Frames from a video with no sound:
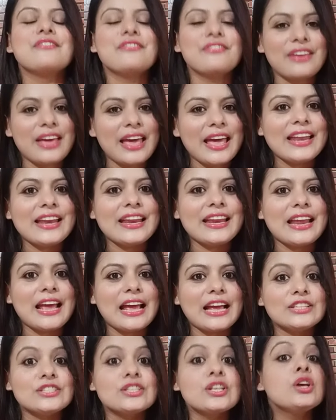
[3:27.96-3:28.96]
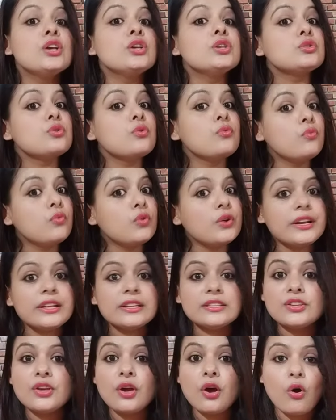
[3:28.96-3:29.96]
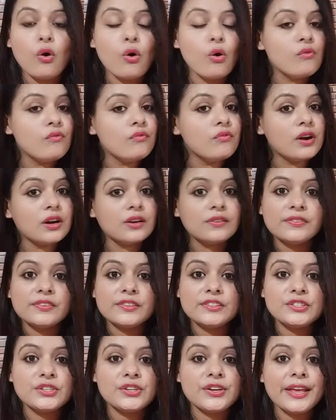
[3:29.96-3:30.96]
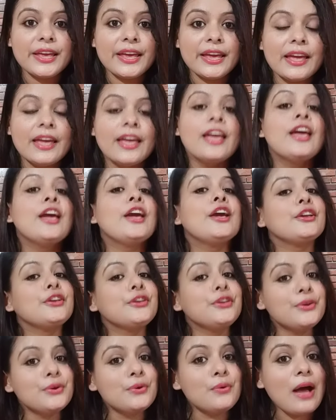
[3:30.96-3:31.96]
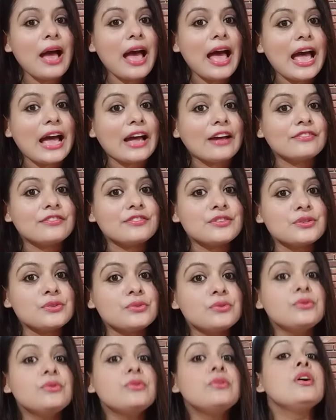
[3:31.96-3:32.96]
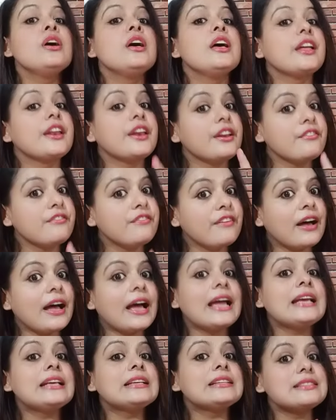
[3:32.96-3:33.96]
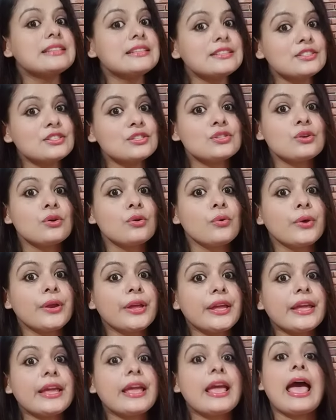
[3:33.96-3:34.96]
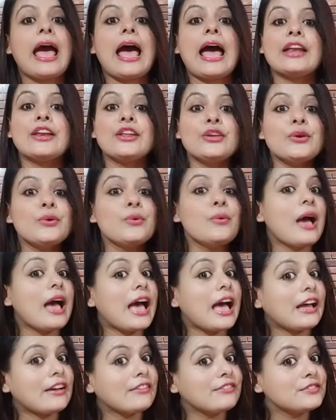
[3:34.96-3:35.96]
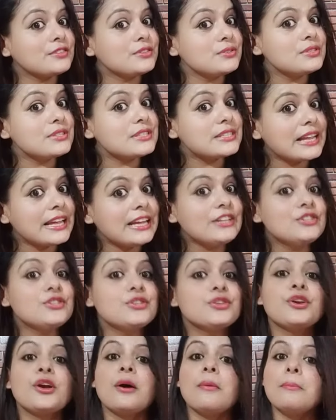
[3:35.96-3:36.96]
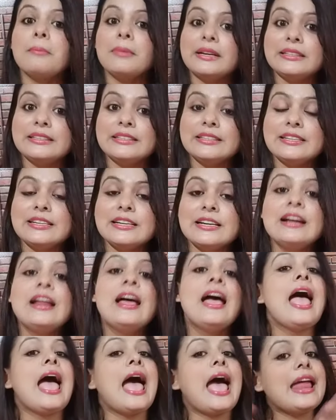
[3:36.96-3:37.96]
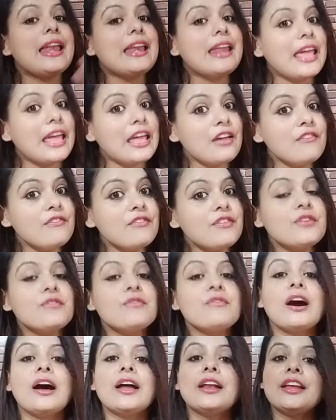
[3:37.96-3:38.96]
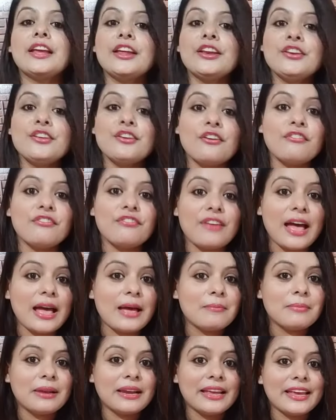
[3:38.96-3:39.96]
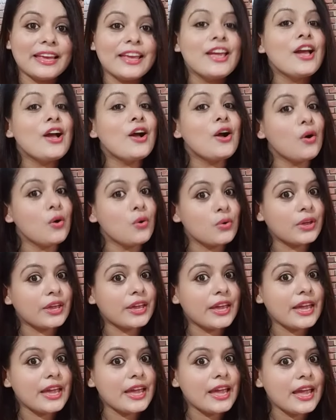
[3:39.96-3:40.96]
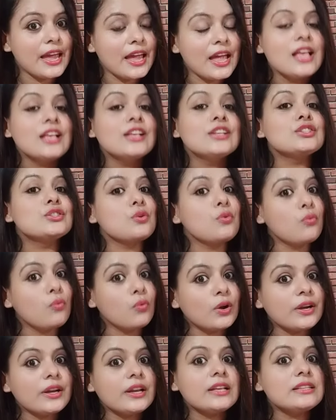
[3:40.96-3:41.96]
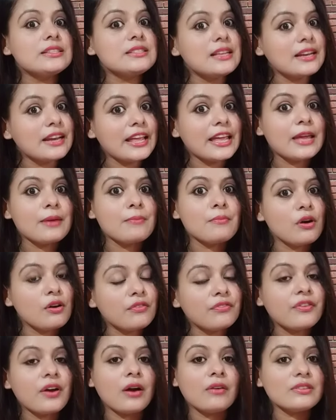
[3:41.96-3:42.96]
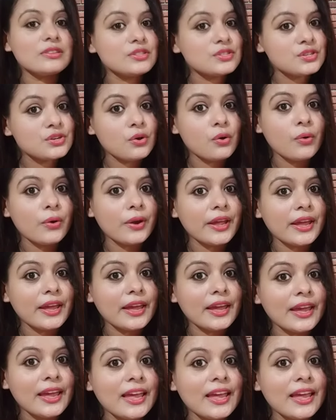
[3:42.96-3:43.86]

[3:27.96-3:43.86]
Very nice. So, what is your homework for today? You have to revise the story and you have to say to your mother and everyone in your family. Okay, so what is the name of our story?